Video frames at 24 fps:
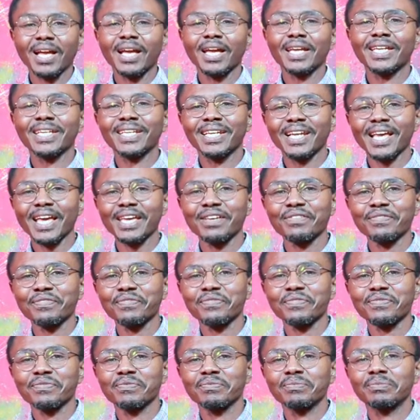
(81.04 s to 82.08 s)
In
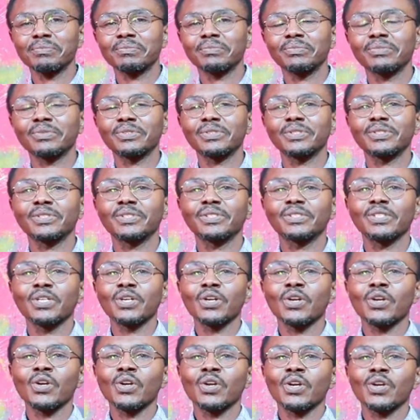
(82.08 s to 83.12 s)
life,
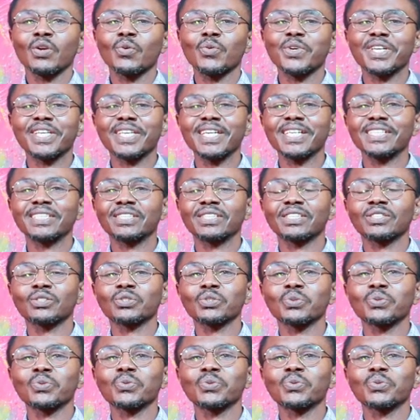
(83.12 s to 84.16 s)
we get
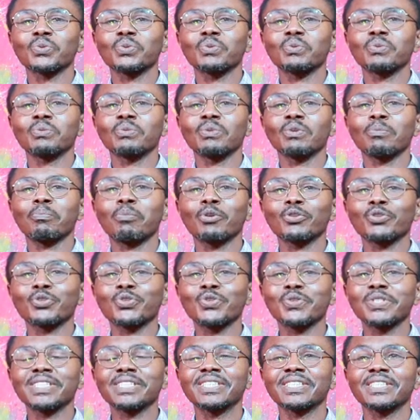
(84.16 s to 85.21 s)
to
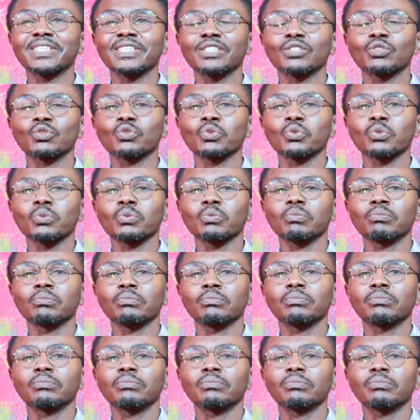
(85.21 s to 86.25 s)
opportunities to
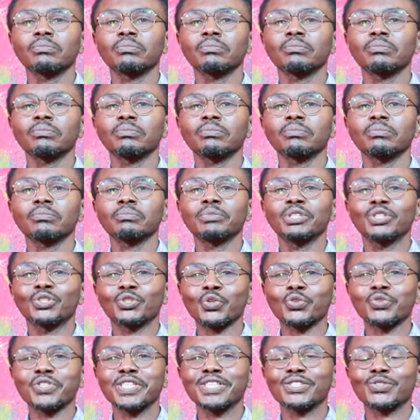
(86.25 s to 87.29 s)
be
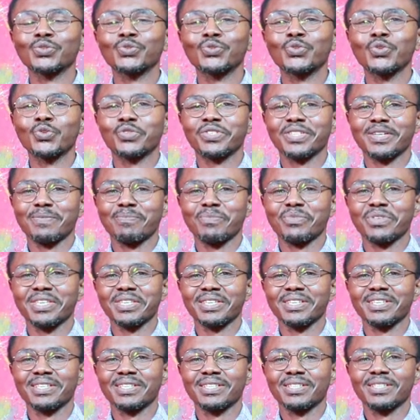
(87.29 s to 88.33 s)
chosen to do
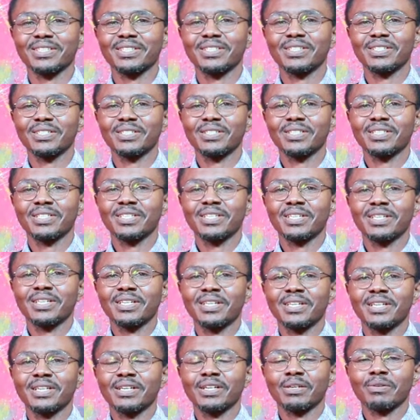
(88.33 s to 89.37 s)
something.
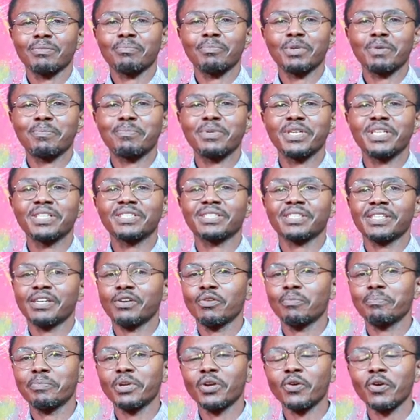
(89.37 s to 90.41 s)
Maybe it's
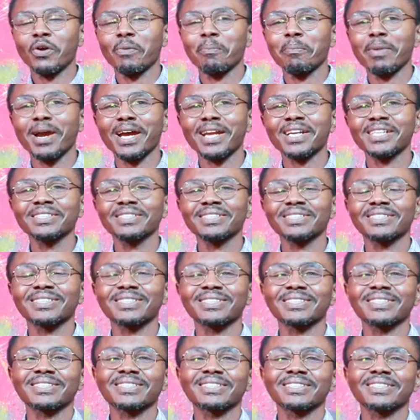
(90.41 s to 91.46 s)
helping our
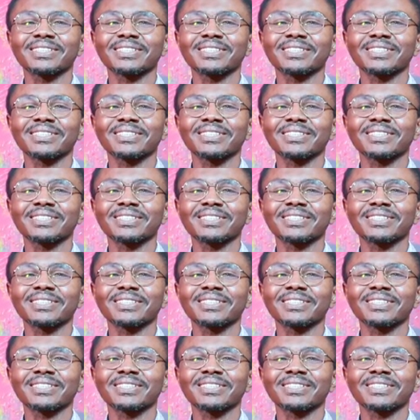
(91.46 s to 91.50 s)
parents